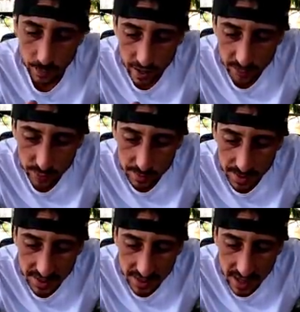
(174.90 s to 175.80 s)
now, what if we
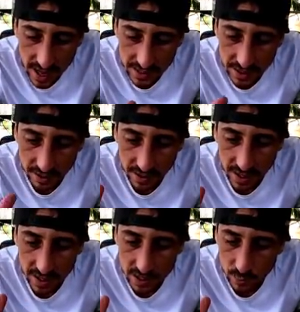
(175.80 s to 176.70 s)
beat the odds here,
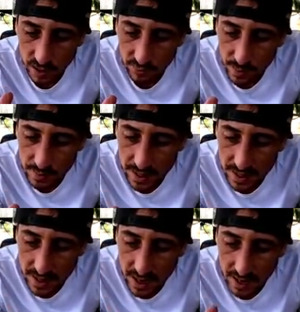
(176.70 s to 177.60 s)
guys? What if we
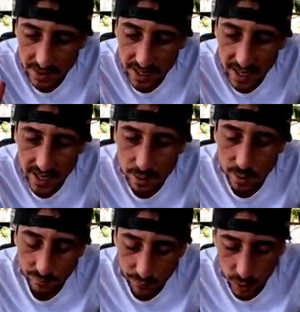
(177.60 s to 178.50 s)
beat the odds getting
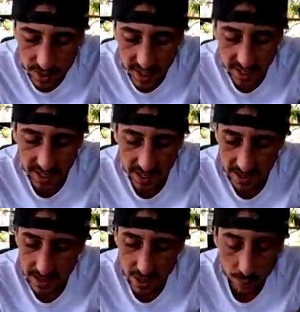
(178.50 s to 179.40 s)
on our first
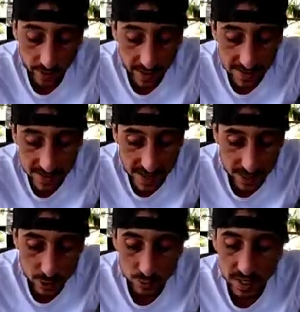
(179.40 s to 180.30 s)
ticket? We got the
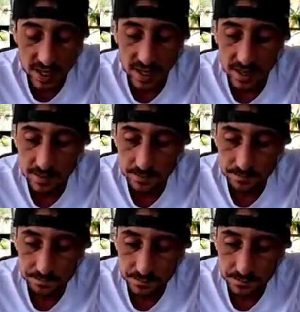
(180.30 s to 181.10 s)
next two tickets.